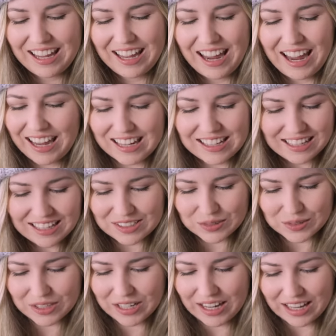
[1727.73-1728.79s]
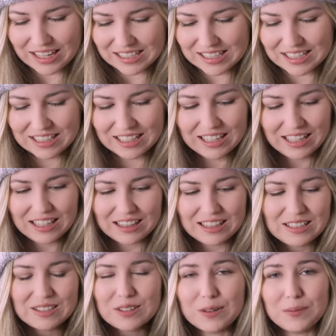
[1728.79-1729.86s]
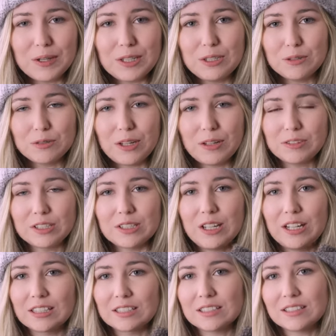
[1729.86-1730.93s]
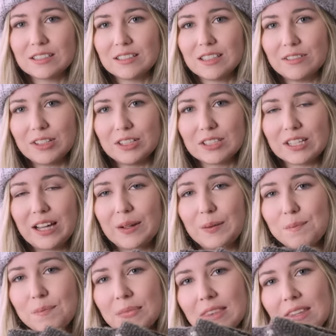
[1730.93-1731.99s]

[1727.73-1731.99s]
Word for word: Hand knit or not, these are my new favorite socks of all time.